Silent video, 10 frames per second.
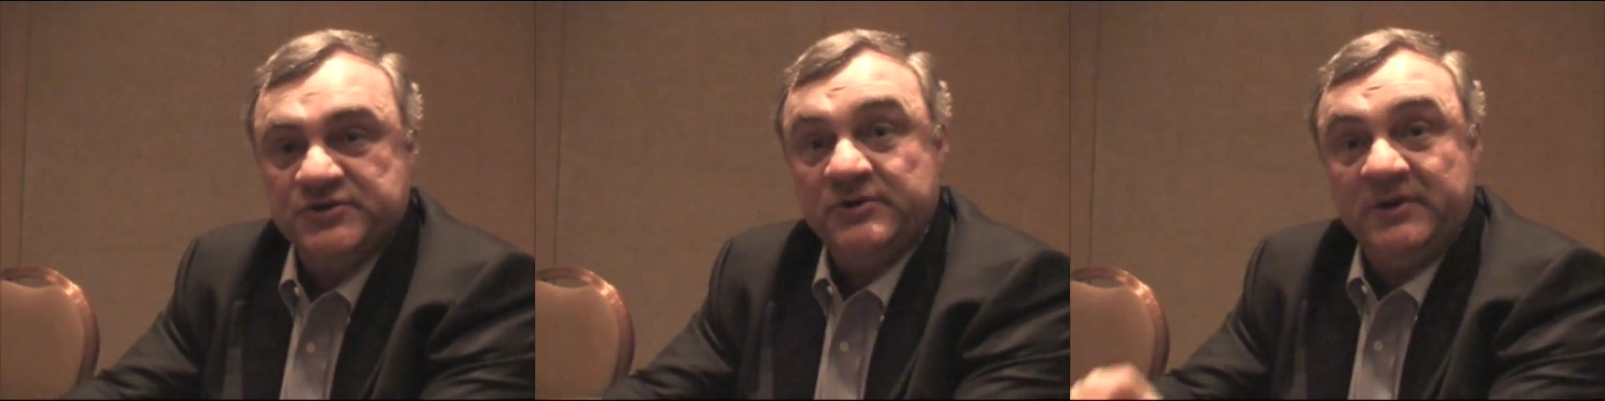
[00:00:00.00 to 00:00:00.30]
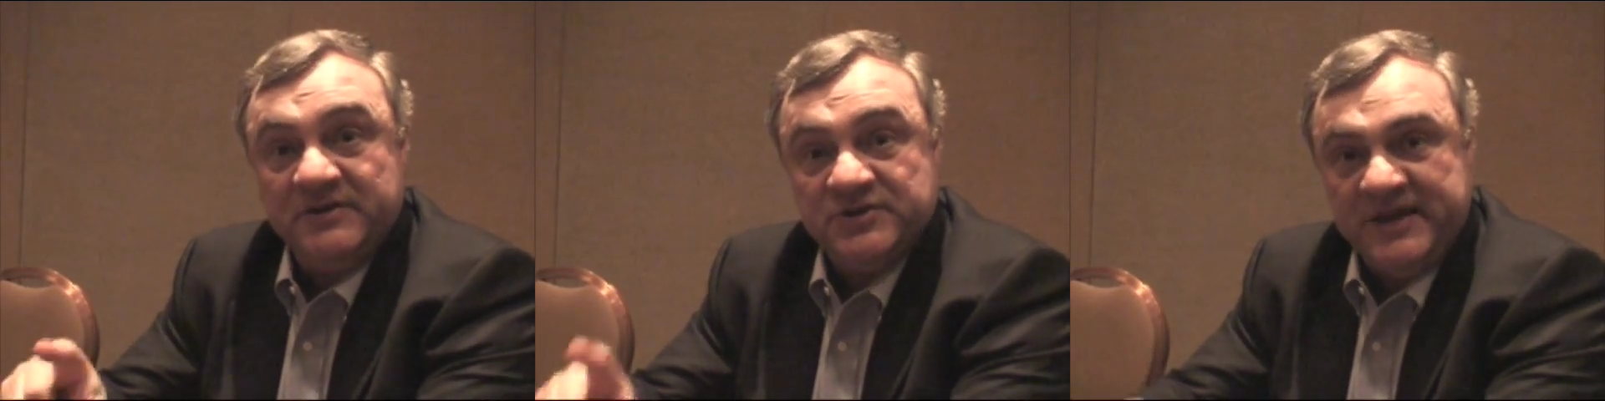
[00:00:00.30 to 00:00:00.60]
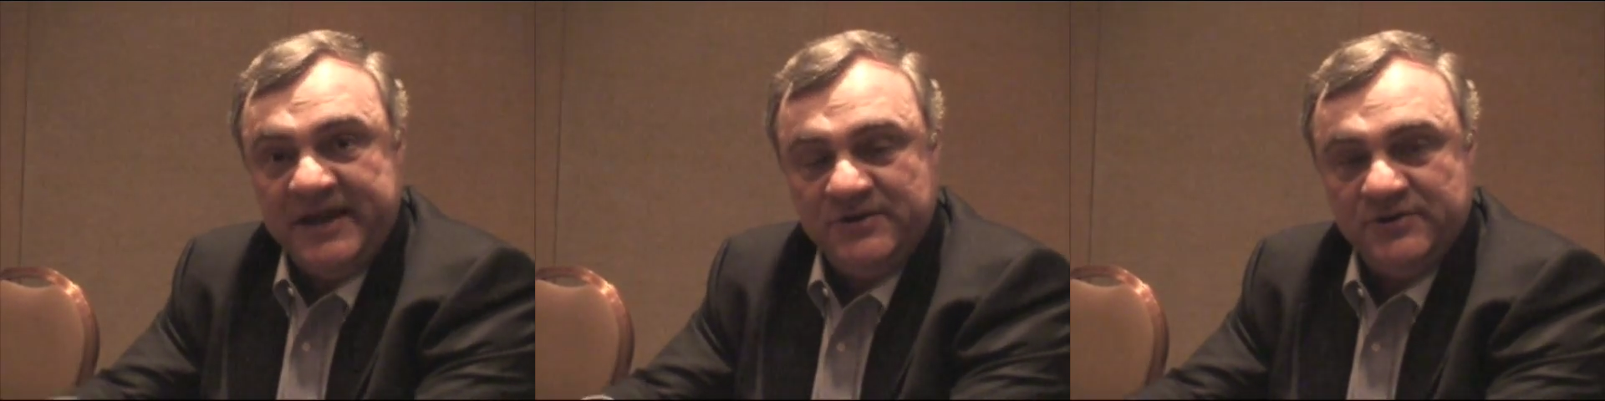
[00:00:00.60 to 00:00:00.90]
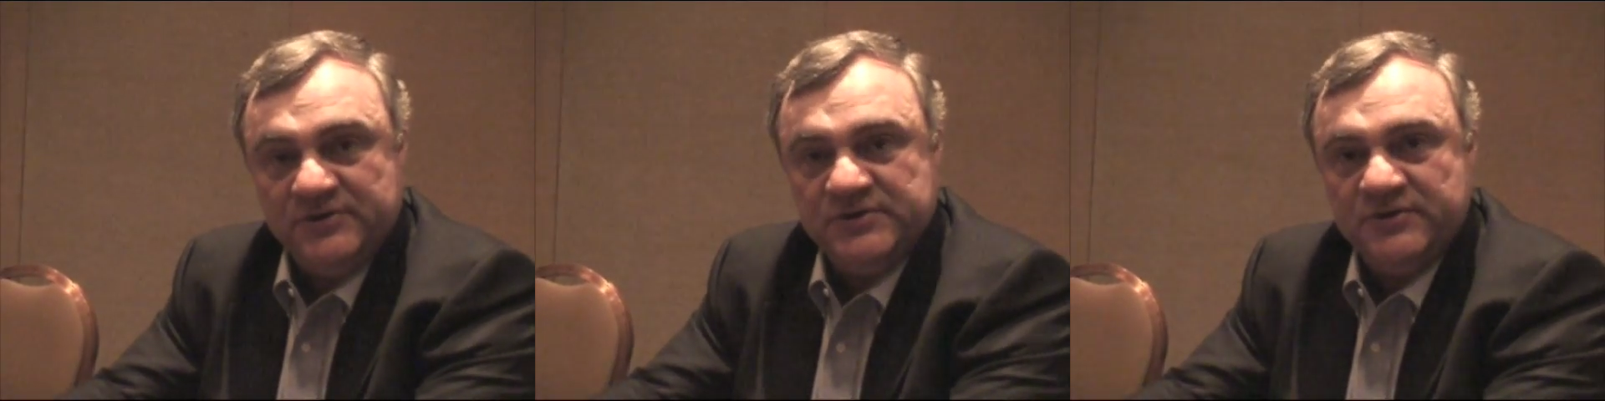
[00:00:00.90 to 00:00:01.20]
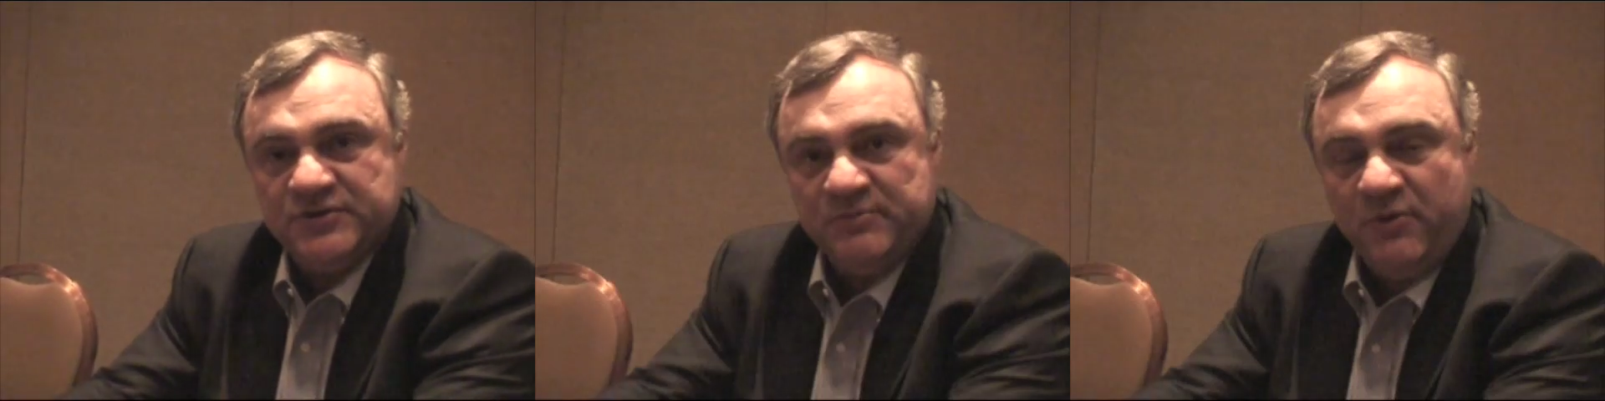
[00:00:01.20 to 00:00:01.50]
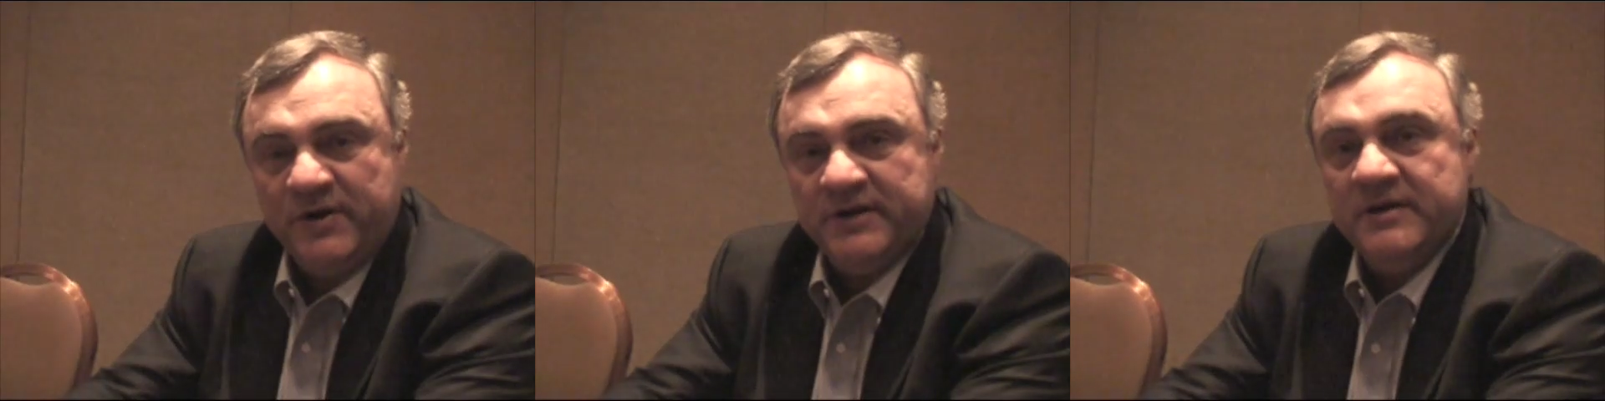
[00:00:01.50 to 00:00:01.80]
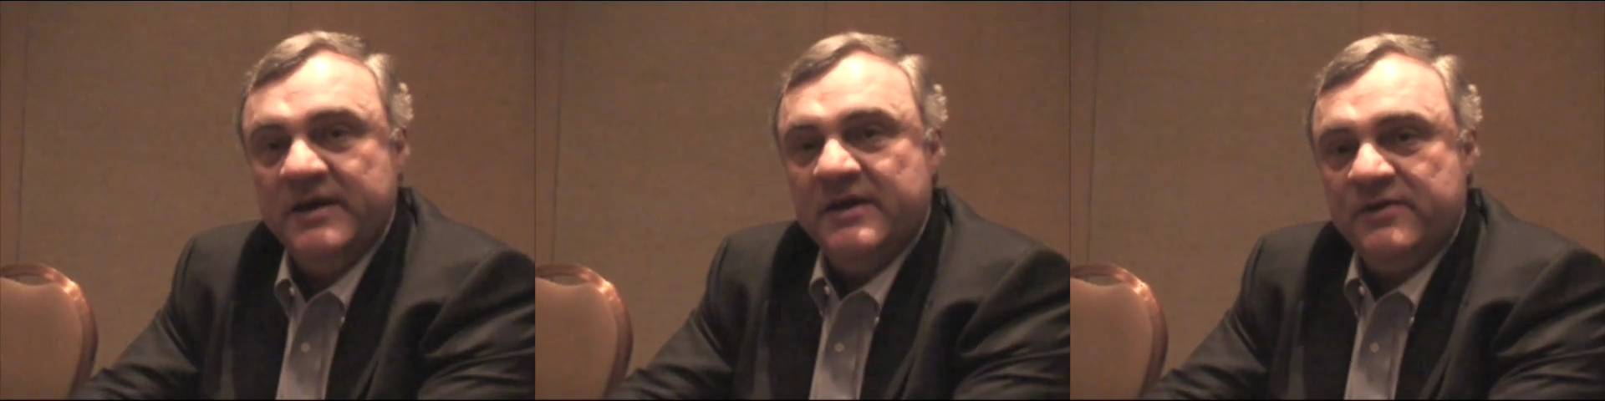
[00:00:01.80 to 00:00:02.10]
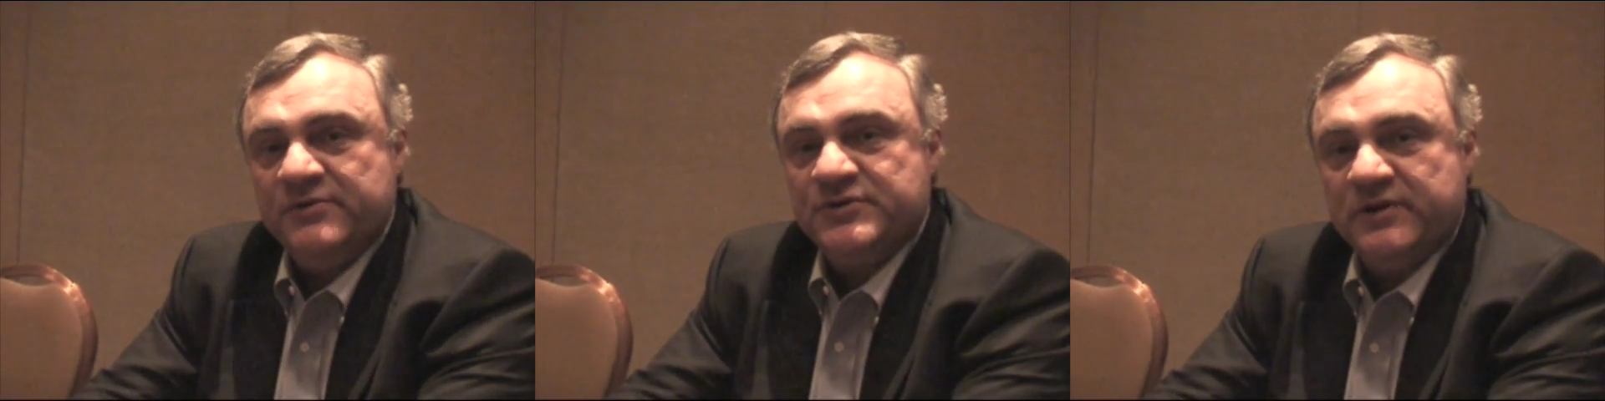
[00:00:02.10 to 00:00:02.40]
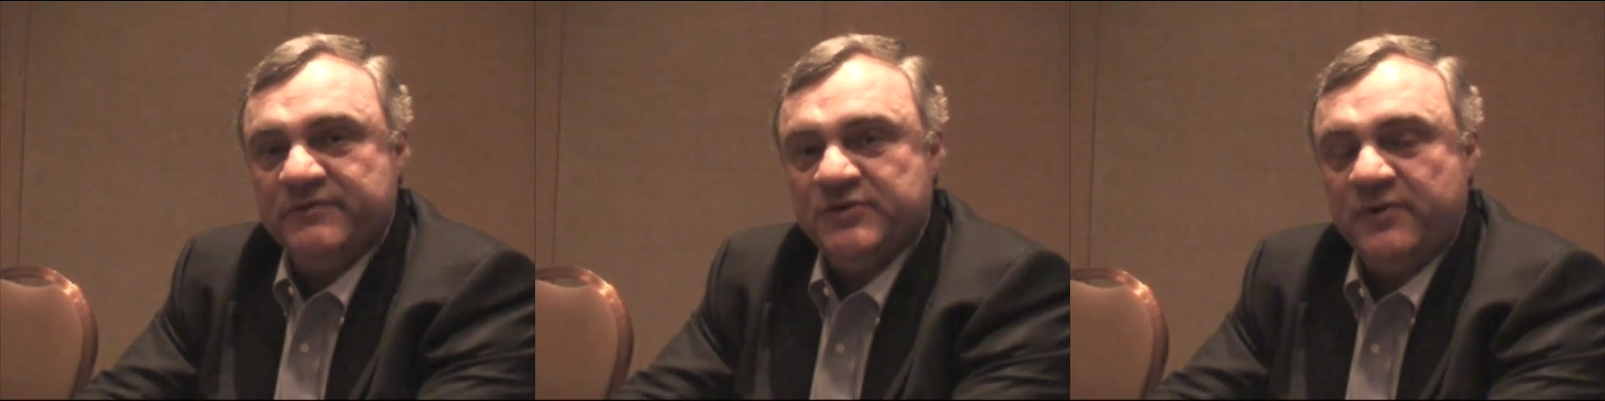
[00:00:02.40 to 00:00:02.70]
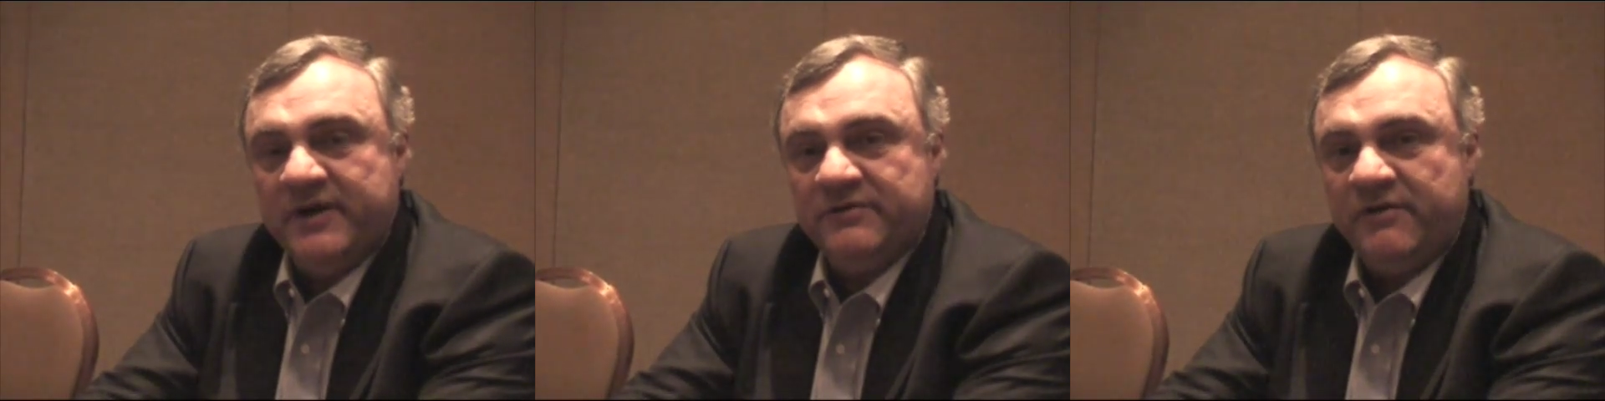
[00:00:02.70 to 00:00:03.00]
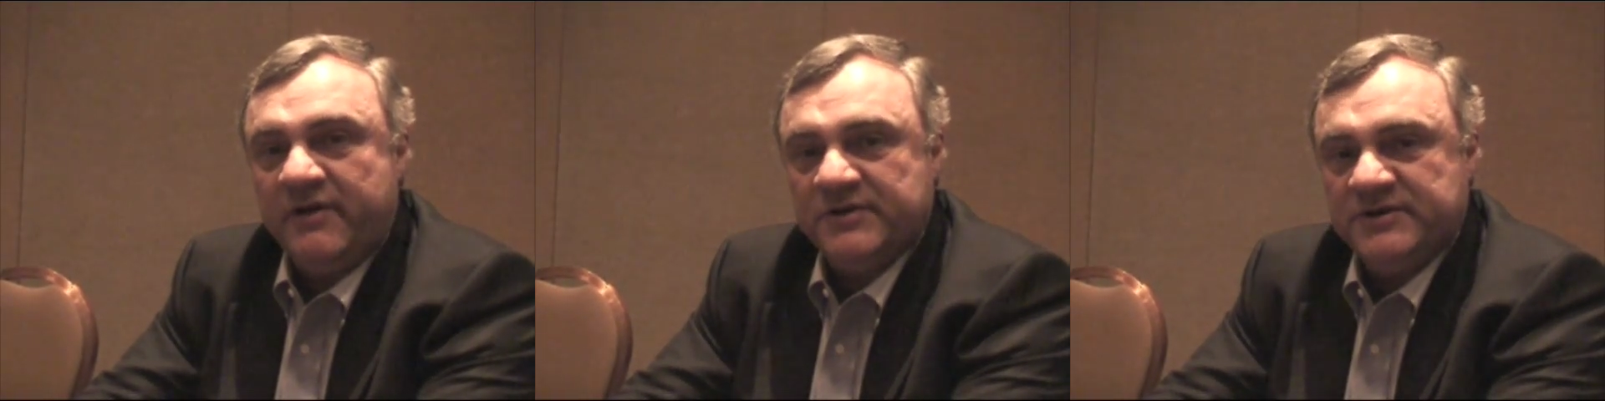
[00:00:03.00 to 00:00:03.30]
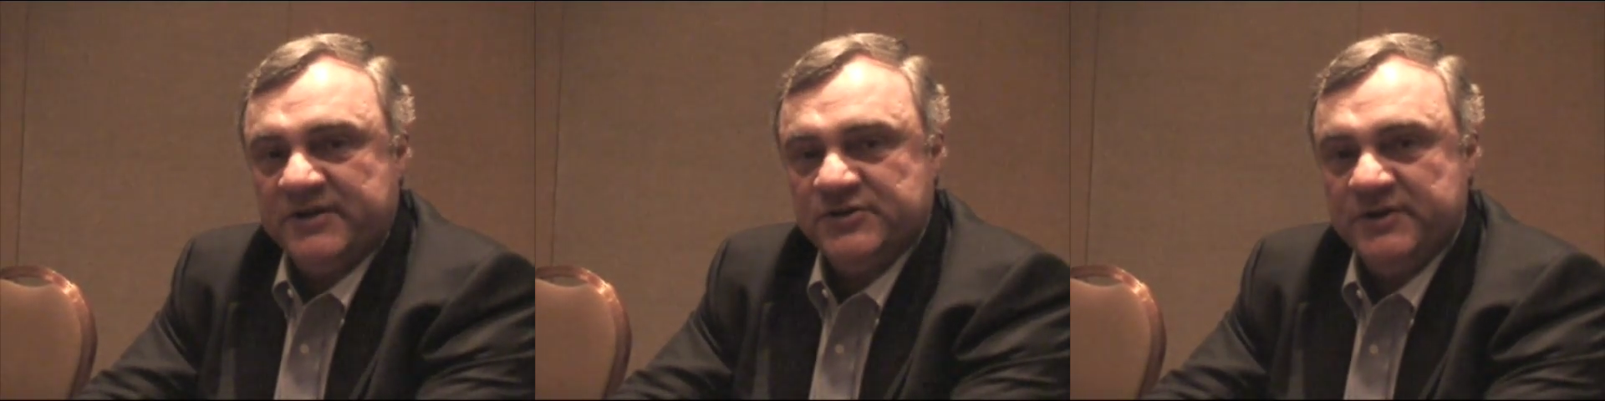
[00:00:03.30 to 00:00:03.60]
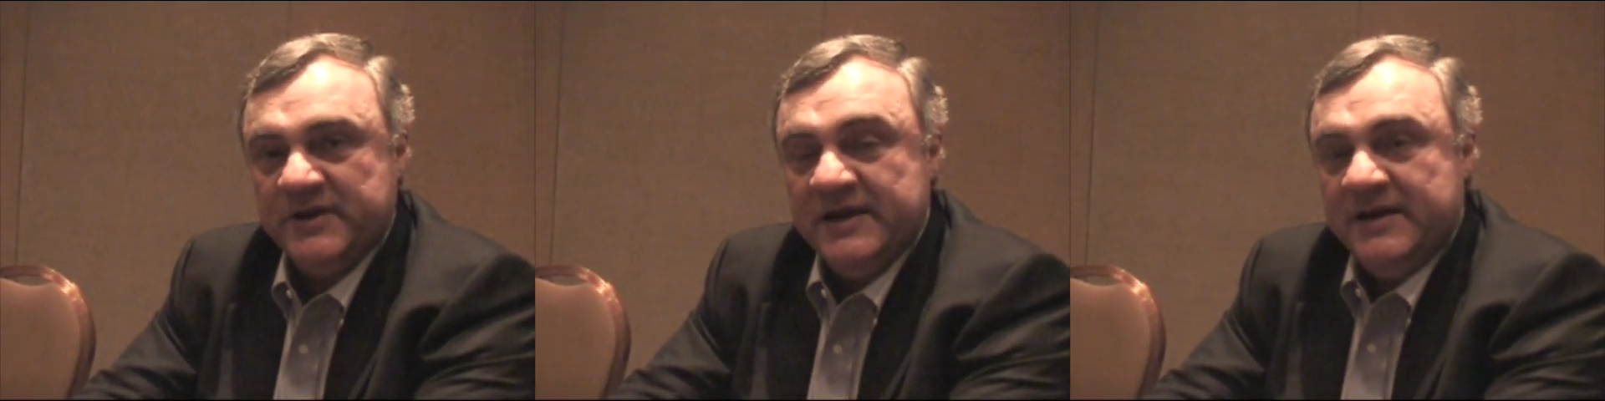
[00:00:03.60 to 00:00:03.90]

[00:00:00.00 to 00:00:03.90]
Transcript: certainly the standards that are supported through service-oriented architecture,